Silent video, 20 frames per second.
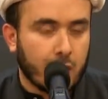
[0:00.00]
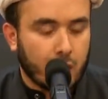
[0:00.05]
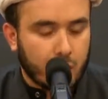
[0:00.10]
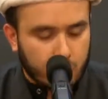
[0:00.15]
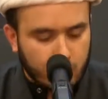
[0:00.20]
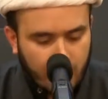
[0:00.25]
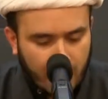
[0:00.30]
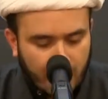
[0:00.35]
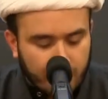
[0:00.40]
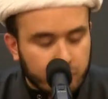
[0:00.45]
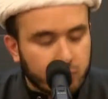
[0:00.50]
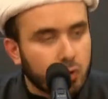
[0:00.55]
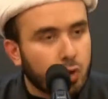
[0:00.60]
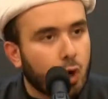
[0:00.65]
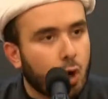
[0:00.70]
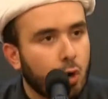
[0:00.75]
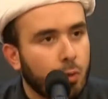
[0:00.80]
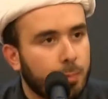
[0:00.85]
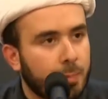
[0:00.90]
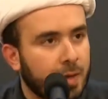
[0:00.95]
You have to
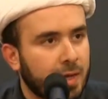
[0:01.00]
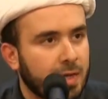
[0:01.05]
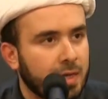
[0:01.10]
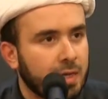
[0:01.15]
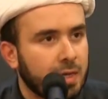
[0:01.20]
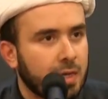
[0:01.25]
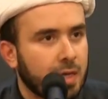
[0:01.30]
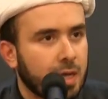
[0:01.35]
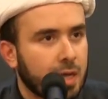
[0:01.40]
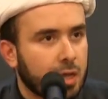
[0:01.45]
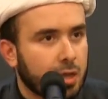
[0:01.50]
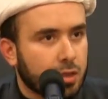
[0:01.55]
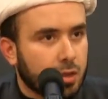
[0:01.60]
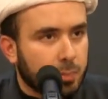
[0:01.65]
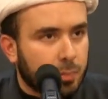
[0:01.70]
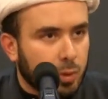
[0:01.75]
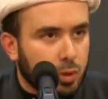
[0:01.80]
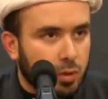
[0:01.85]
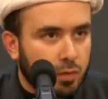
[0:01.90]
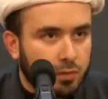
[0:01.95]
open the
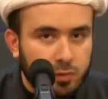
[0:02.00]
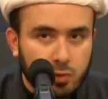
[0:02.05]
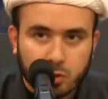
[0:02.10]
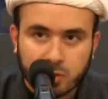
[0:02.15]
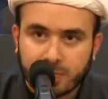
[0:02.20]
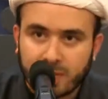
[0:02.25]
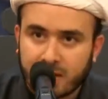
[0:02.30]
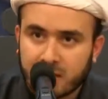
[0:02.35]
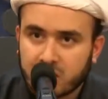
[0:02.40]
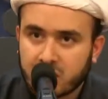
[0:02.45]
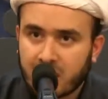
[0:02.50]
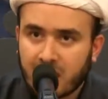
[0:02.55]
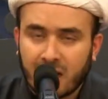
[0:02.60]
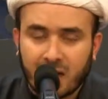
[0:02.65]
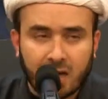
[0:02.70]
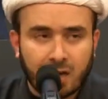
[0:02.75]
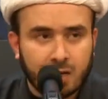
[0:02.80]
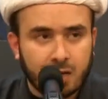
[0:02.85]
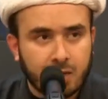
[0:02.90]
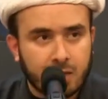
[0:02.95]
book of your
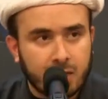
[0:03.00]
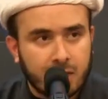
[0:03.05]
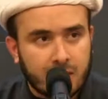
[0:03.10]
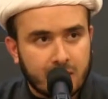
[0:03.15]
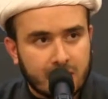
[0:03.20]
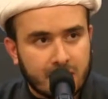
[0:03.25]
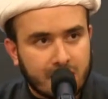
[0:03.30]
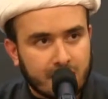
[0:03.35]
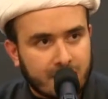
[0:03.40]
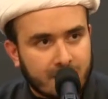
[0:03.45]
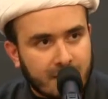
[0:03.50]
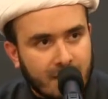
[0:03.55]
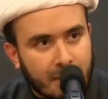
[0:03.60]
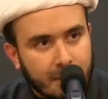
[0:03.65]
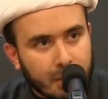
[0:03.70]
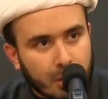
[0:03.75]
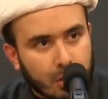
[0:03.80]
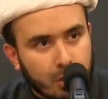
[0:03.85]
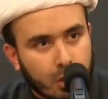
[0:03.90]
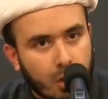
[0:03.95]
marja, the
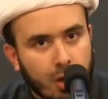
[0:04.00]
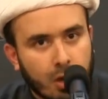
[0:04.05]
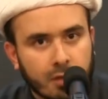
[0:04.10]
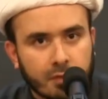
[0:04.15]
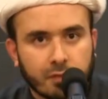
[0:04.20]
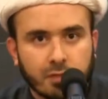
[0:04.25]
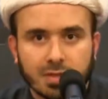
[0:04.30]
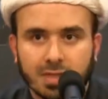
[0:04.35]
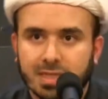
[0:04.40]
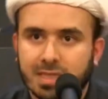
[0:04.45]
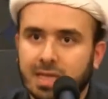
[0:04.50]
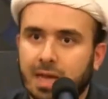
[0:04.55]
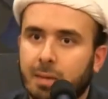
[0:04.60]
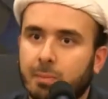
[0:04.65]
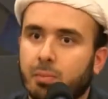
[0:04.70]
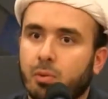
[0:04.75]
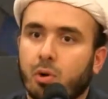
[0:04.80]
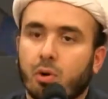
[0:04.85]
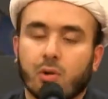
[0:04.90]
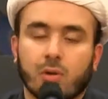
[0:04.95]
Islamic laws, for
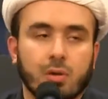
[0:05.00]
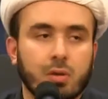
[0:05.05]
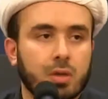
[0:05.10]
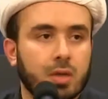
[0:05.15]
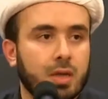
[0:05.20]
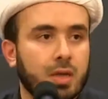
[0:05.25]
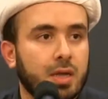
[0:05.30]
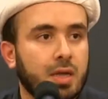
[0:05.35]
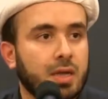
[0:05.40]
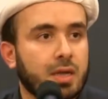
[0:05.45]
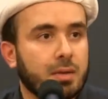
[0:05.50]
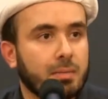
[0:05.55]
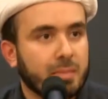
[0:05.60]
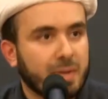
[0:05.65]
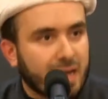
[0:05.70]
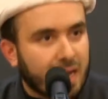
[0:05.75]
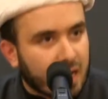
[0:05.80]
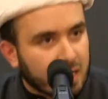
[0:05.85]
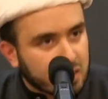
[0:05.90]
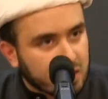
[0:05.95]
example,
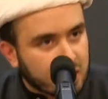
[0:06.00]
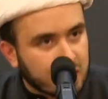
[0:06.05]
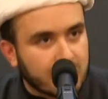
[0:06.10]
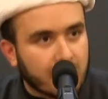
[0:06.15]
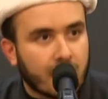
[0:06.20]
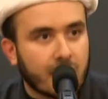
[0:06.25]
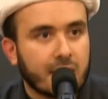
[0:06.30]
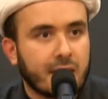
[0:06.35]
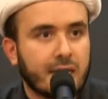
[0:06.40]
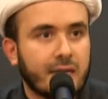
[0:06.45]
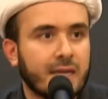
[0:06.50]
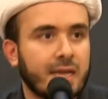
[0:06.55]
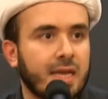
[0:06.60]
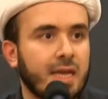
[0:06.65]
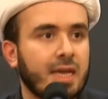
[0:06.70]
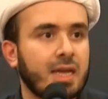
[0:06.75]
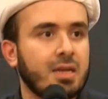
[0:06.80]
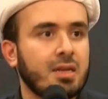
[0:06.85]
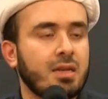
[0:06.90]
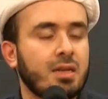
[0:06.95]
Minhaj
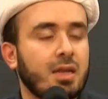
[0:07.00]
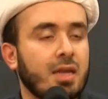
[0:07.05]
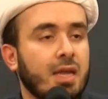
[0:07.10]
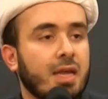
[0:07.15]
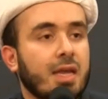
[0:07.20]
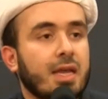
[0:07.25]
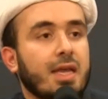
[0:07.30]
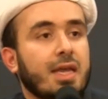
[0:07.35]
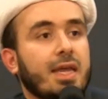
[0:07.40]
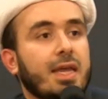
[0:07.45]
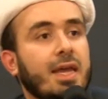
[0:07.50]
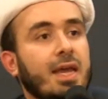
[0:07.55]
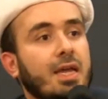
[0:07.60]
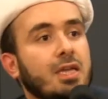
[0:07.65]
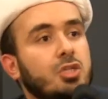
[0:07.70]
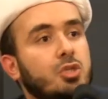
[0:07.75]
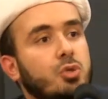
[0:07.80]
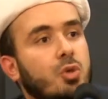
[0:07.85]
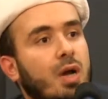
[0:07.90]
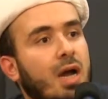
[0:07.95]
al-Salihin,
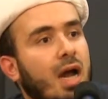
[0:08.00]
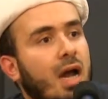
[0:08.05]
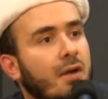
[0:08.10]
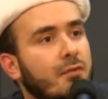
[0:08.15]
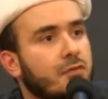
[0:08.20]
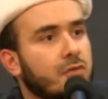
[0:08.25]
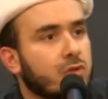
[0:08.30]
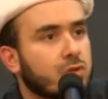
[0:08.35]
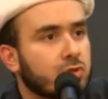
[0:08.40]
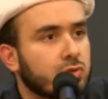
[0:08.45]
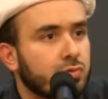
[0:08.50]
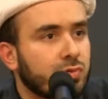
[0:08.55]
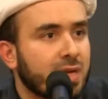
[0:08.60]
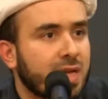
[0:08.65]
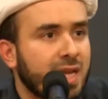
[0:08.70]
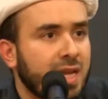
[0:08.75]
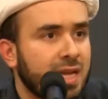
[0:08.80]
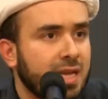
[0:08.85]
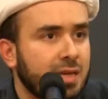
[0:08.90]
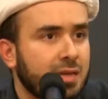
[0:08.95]
and you have to
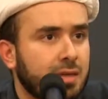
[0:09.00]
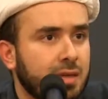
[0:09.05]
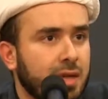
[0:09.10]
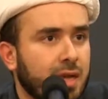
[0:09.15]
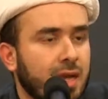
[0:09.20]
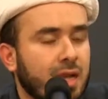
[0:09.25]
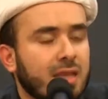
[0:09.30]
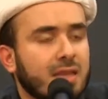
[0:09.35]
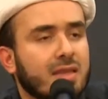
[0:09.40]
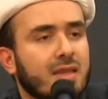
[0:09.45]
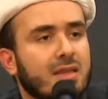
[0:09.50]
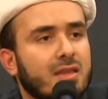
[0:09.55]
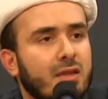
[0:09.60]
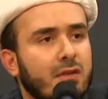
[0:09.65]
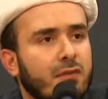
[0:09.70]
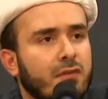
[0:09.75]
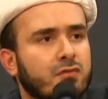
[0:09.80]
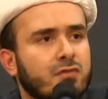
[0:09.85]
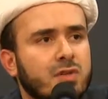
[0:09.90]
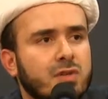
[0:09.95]
read the
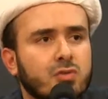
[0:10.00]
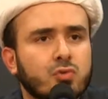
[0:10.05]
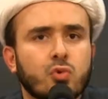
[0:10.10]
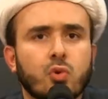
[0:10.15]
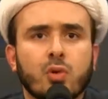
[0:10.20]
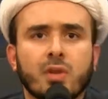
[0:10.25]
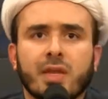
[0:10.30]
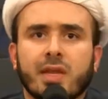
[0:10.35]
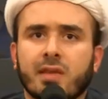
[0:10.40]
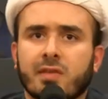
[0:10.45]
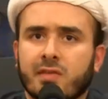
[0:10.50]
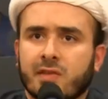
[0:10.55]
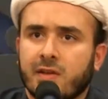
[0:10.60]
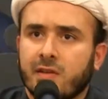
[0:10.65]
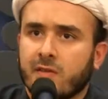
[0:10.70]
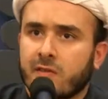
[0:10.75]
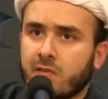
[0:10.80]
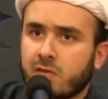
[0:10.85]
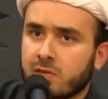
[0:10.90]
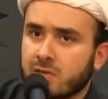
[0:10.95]
different rulings
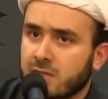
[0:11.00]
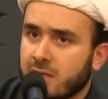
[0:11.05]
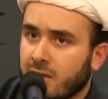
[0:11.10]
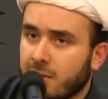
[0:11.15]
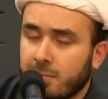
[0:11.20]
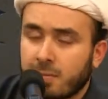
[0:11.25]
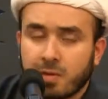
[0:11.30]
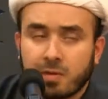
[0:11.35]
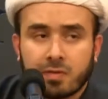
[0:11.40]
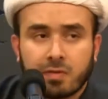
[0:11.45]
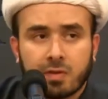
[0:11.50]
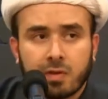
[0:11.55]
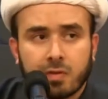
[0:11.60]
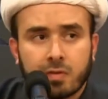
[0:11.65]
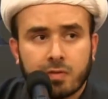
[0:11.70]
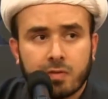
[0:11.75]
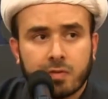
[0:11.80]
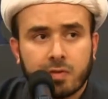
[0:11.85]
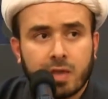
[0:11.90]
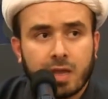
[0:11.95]
concerning
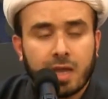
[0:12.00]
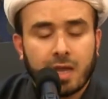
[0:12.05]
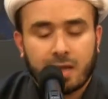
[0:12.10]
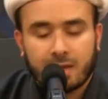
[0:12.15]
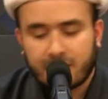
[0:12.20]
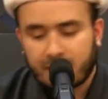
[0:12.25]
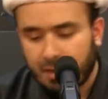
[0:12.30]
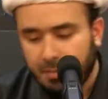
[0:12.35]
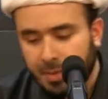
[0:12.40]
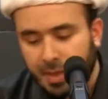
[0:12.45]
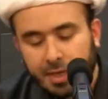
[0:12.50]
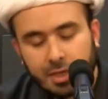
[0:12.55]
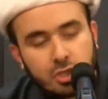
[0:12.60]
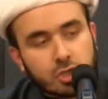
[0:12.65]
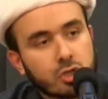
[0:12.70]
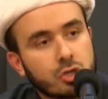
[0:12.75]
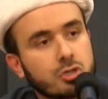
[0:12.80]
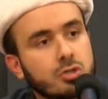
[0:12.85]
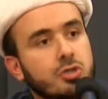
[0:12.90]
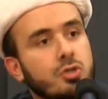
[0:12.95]
business to make
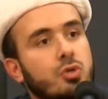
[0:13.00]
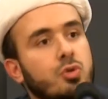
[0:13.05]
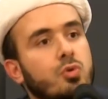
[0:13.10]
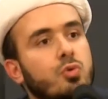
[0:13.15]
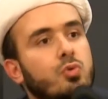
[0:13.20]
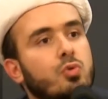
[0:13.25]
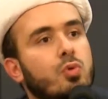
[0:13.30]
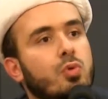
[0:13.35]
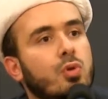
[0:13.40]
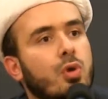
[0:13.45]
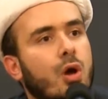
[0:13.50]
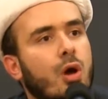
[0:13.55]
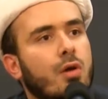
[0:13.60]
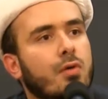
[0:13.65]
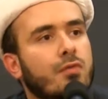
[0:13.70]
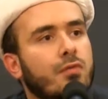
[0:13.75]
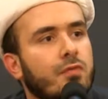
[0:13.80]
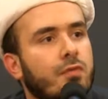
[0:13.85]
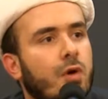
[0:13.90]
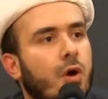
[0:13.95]
sure you do
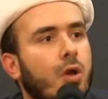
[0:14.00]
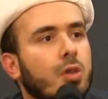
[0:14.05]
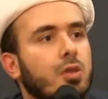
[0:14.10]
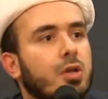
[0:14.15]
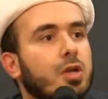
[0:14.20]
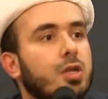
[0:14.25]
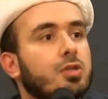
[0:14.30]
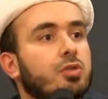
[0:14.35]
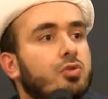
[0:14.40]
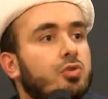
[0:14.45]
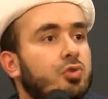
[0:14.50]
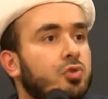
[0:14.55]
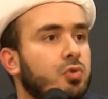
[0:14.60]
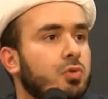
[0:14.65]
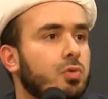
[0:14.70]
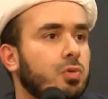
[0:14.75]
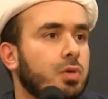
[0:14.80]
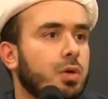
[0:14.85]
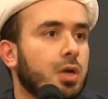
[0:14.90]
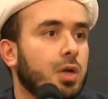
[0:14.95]
not fall
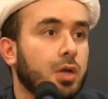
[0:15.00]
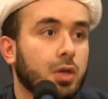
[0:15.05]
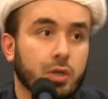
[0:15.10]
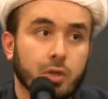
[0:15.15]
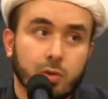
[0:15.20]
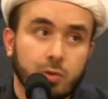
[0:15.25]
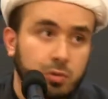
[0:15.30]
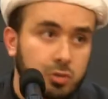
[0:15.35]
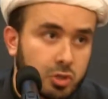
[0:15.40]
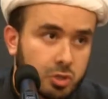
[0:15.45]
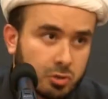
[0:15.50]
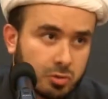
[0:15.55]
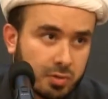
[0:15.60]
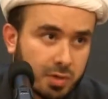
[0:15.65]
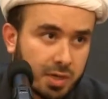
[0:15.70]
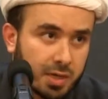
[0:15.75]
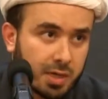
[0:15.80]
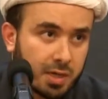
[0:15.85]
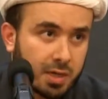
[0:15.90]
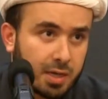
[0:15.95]
into
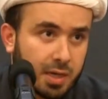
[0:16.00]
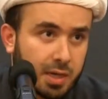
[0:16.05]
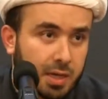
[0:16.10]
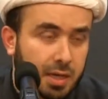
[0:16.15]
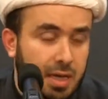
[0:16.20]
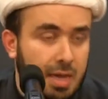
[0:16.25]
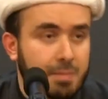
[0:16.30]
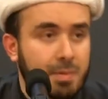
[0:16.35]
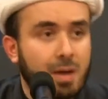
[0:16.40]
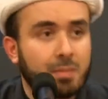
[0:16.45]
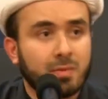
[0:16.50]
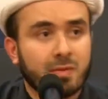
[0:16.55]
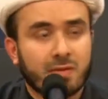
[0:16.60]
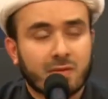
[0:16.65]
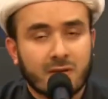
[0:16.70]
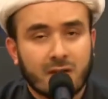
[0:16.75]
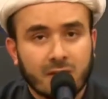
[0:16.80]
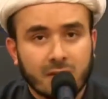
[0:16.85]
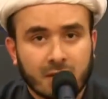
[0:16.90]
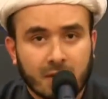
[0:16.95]
usury. Imam
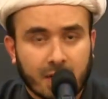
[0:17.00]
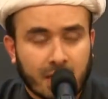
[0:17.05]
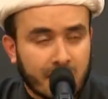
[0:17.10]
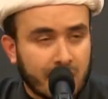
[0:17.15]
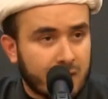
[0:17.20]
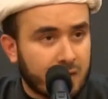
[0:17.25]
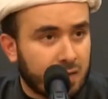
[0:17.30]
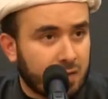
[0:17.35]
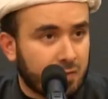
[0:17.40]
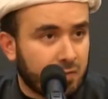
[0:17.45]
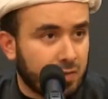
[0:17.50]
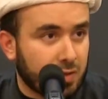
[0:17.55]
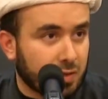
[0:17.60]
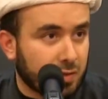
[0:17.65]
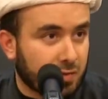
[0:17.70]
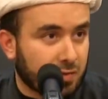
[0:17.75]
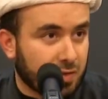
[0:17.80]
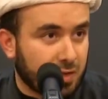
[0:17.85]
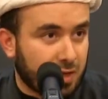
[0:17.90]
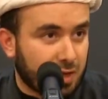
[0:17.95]
al-Sadiq alayhi afdal
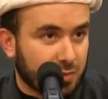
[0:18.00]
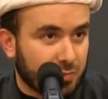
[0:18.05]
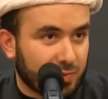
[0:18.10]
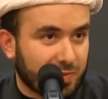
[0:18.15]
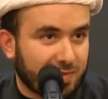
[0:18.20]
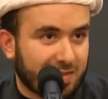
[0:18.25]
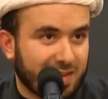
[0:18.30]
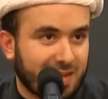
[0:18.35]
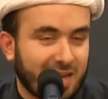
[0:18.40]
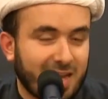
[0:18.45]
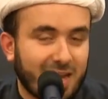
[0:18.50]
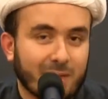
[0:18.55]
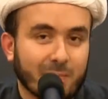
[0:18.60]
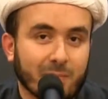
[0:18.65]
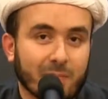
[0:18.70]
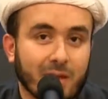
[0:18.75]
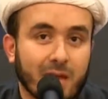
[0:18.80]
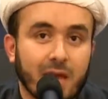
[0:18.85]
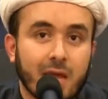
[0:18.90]
al-salat wa salam,